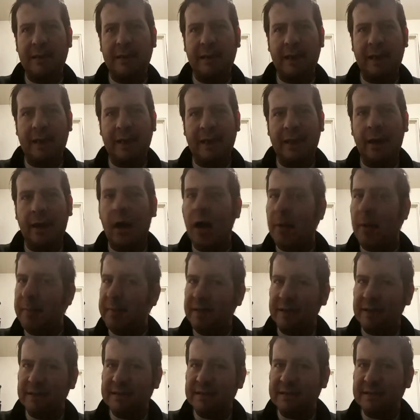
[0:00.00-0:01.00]
a
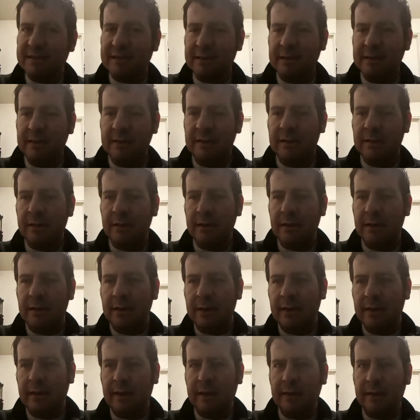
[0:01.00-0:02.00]
hobbyist
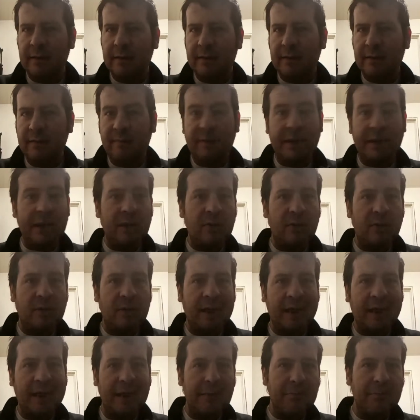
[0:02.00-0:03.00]
in the video
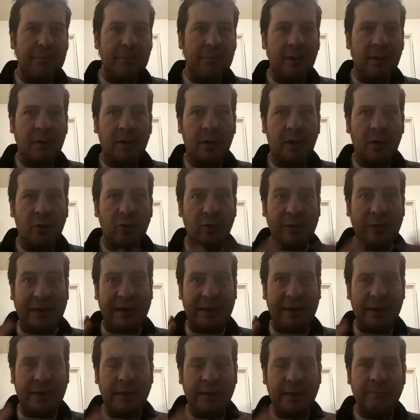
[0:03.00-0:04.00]
game
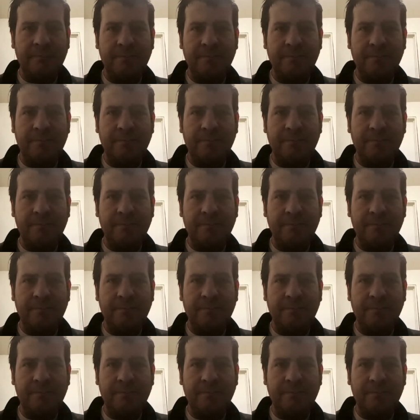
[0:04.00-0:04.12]
arena.